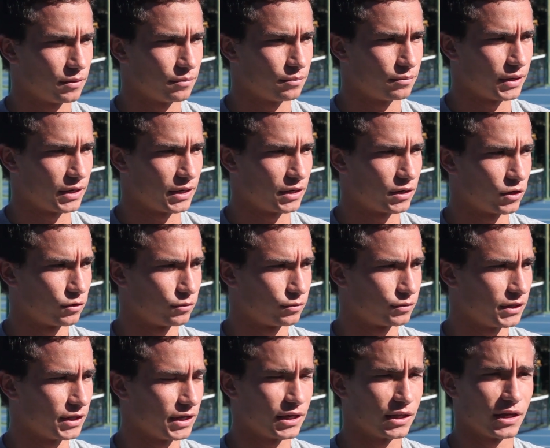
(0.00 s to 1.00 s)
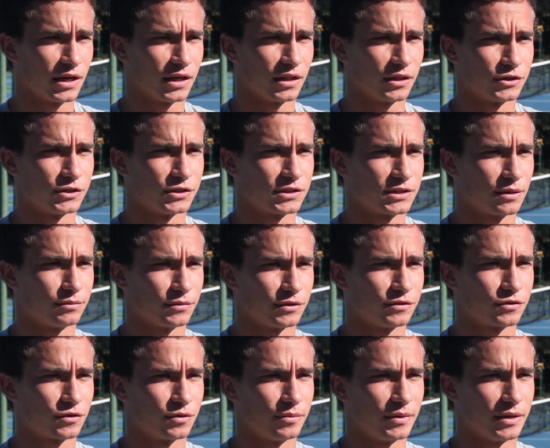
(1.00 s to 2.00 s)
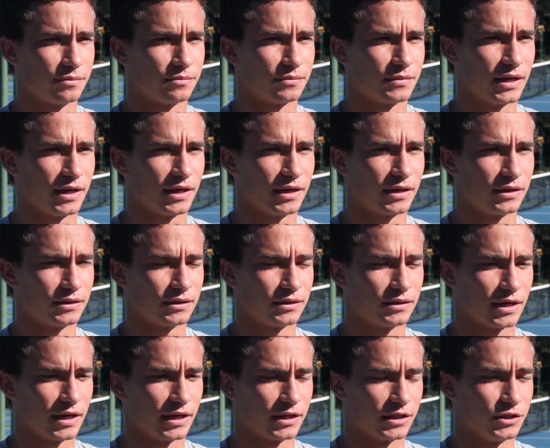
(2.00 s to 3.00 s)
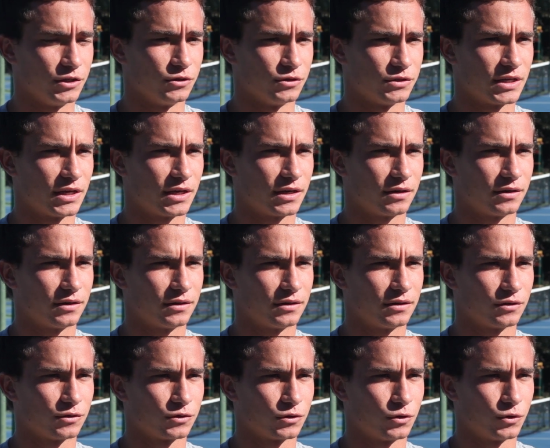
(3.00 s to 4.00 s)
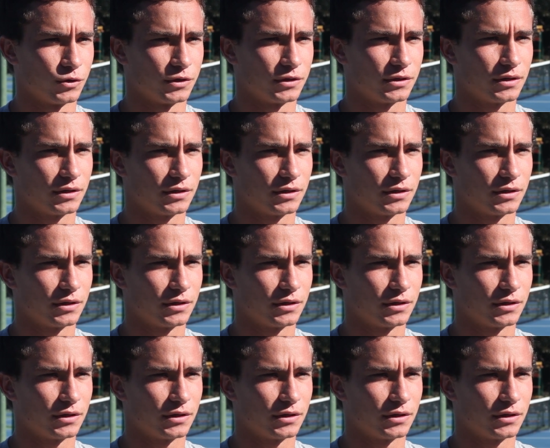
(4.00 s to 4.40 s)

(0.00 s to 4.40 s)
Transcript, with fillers: But hopefully I, I learned something from him and I can use that on, on court.